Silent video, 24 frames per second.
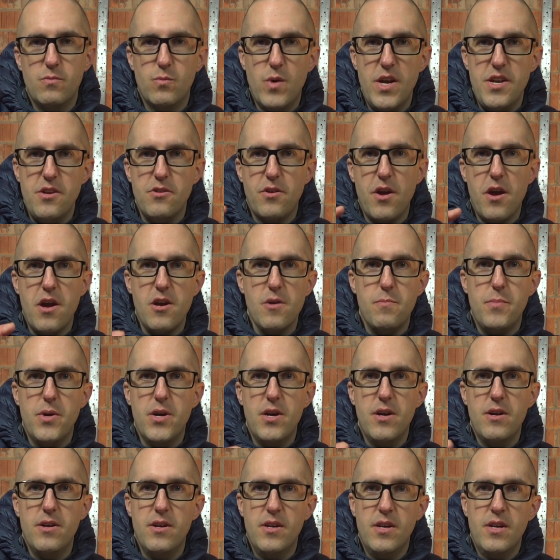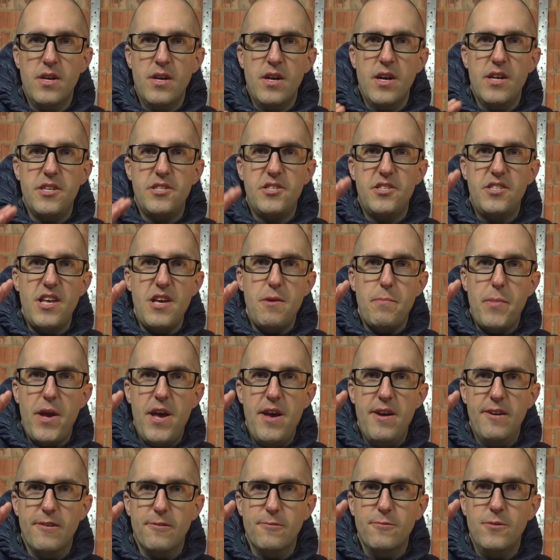When you're going up a steep
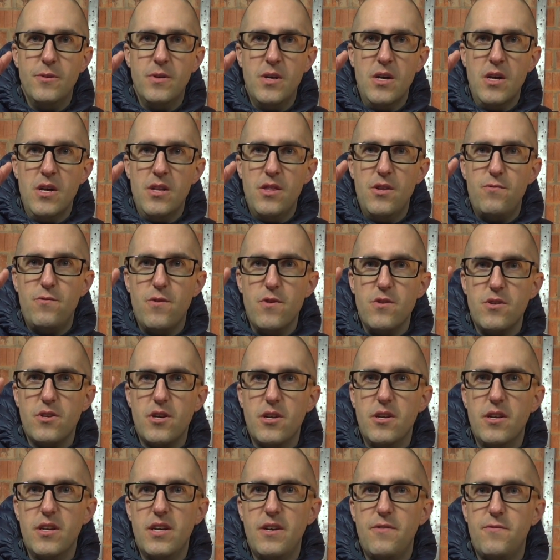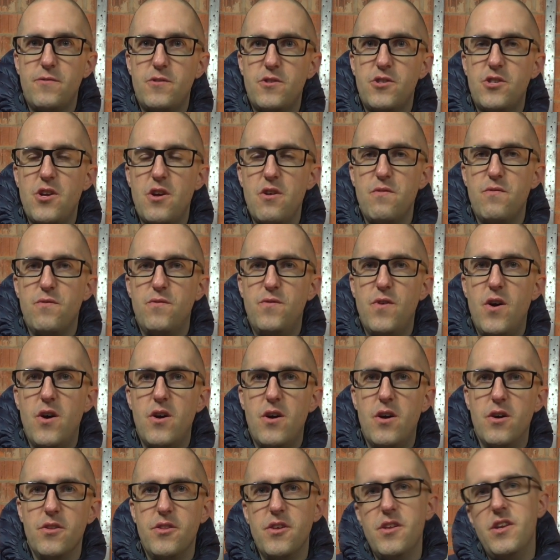hill, the front can lift so
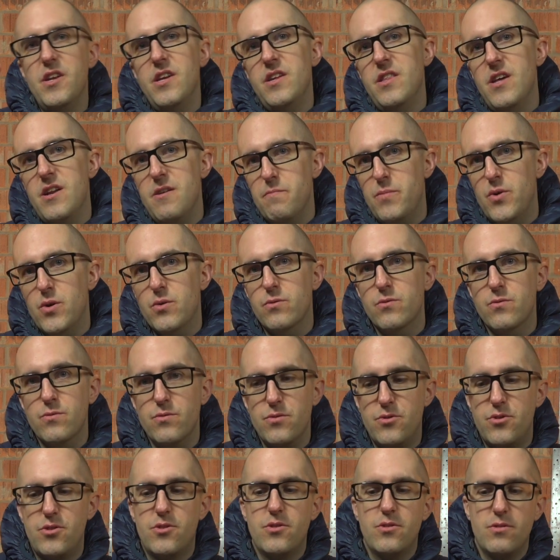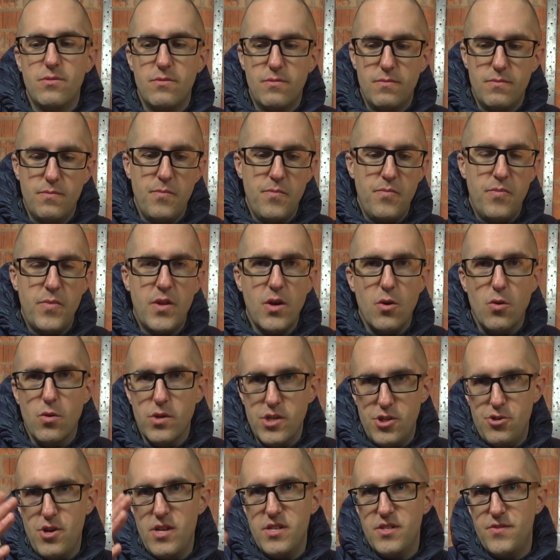far that it then pulls, or
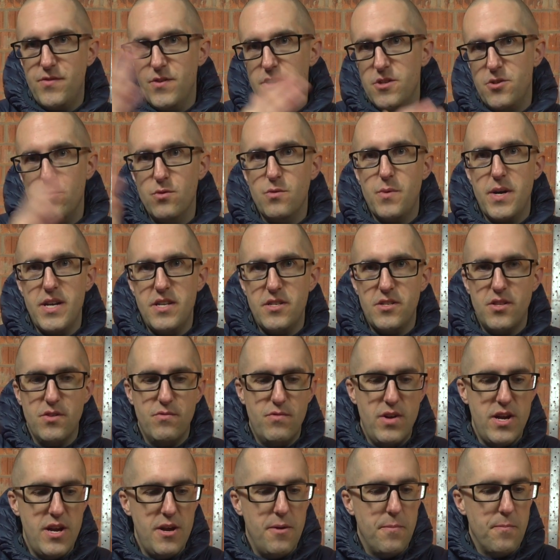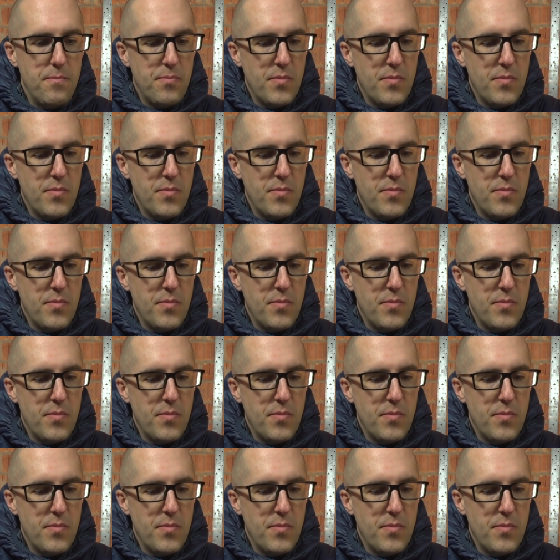it transfers all the weight to the rear.